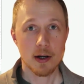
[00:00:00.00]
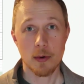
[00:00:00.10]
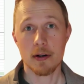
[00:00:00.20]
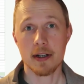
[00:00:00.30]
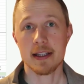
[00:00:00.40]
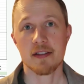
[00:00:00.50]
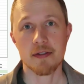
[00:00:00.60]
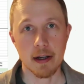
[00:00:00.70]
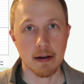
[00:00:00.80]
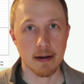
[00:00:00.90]
Well, in this
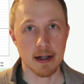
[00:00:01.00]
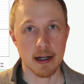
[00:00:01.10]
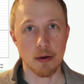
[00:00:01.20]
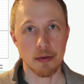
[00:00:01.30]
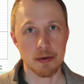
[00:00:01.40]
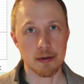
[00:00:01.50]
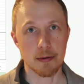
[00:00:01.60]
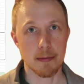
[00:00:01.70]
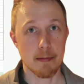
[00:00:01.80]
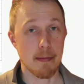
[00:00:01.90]
video, I'm going to go
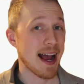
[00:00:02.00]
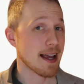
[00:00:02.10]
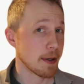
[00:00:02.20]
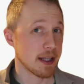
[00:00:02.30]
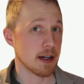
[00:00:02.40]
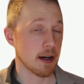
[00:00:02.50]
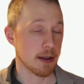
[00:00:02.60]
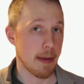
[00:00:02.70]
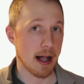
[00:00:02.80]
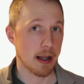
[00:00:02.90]
through my opinion on the
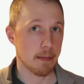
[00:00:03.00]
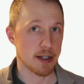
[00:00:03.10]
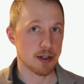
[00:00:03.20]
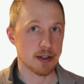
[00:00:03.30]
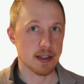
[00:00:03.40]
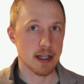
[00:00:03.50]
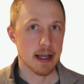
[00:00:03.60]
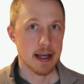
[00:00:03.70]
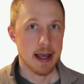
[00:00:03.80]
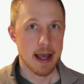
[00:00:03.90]
ballot measures
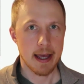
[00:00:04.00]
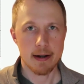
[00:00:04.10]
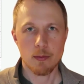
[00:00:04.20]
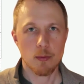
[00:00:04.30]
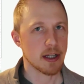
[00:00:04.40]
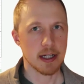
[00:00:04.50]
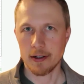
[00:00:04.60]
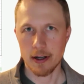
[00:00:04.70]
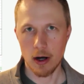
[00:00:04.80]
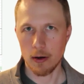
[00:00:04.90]
and what you need
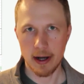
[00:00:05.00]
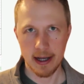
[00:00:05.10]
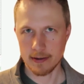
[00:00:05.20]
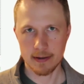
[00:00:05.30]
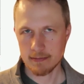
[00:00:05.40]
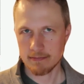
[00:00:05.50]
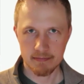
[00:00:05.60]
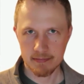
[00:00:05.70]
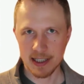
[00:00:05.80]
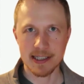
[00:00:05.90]
to know as
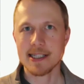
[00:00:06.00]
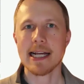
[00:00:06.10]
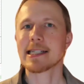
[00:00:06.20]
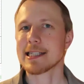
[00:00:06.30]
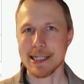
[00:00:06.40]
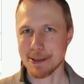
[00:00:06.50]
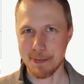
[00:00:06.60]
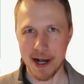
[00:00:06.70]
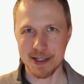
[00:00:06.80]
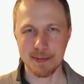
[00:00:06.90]
concisely as
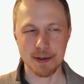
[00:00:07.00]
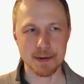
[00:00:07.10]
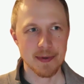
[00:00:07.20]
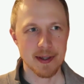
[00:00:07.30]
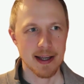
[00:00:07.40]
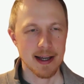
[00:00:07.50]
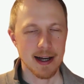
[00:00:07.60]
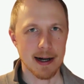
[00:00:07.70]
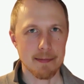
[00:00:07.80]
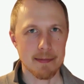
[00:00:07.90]
possible.
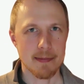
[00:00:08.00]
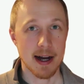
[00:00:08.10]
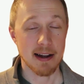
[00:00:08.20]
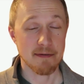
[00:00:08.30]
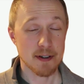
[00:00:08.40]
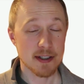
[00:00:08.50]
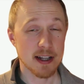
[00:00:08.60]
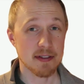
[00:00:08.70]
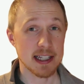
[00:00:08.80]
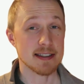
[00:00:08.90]
I first
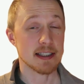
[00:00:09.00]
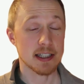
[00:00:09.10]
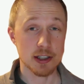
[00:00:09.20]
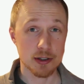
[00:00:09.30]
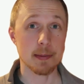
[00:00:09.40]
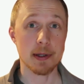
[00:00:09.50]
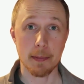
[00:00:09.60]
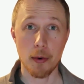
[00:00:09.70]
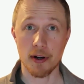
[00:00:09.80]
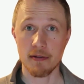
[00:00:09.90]
off think it's extremely
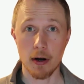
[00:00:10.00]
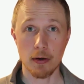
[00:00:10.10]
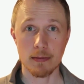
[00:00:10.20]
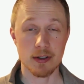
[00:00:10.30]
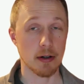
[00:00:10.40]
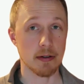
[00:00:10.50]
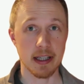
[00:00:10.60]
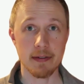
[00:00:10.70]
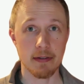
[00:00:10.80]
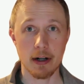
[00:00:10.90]
important to vote. So
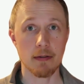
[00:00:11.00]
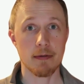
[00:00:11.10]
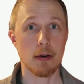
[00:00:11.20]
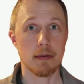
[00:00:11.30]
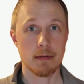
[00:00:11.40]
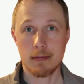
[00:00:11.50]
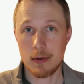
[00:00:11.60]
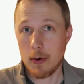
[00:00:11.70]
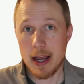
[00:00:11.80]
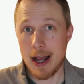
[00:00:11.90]
even if you don't vote
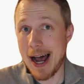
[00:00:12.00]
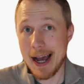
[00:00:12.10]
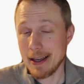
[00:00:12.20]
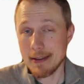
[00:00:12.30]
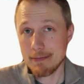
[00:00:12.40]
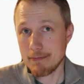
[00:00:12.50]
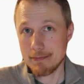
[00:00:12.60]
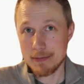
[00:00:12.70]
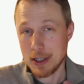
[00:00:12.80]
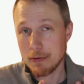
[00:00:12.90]
the way I,
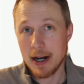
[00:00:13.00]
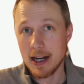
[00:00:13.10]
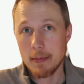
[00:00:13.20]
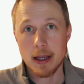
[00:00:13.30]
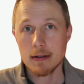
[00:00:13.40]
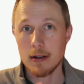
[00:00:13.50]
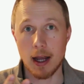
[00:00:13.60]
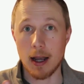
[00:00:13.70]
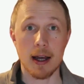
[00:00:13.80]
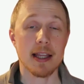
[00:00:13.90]
recommend,
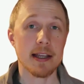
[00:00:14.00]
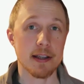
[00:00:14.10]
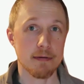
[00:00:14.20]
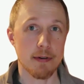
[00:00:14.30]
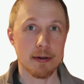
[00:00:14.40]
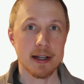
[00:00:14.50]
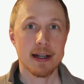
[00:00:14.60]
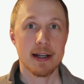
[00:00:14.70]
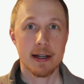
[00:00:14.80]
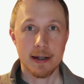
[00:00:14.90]
I'd like you to vote,
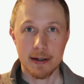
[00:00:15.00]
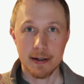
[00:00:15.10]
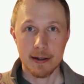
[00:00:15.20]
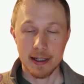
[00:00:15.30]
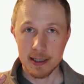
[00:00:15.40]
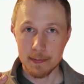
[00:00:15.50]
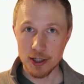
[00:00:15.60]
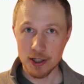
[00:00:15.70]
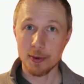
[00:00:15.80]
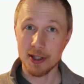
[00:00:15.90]

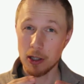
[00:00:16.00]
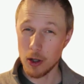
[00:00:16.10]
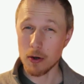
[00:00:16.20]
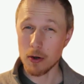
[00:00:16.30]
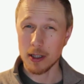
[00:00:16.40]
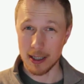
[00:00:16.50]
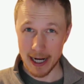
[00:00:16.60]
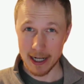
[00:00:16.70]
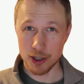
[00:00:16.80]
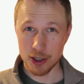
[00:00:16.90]
especially with a local
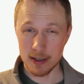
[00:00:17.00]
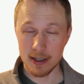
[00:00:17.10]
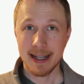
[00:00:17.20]
election.